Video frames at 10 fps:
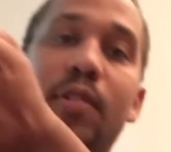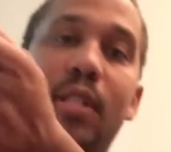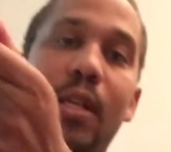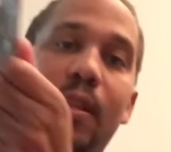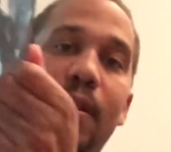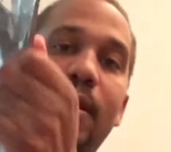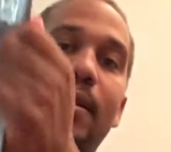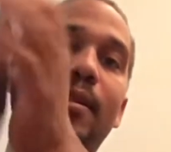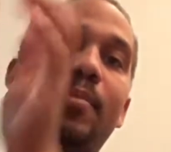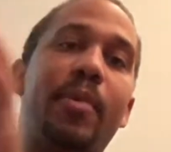you see, this
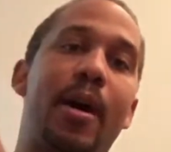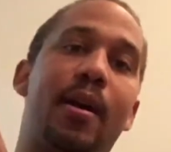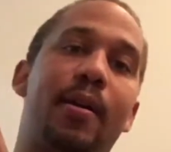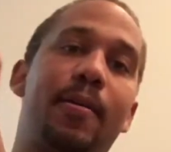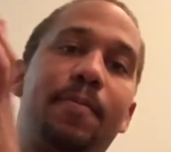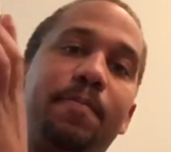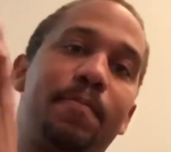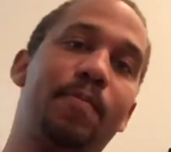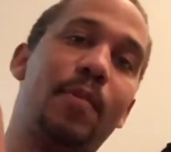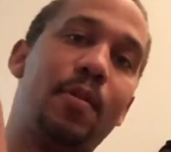is the back,
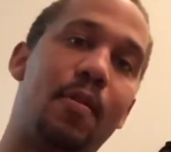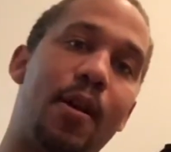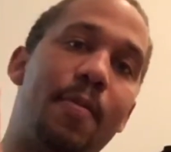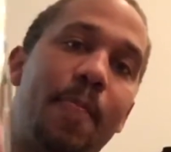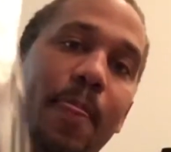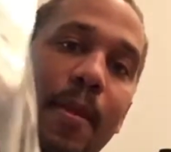all right?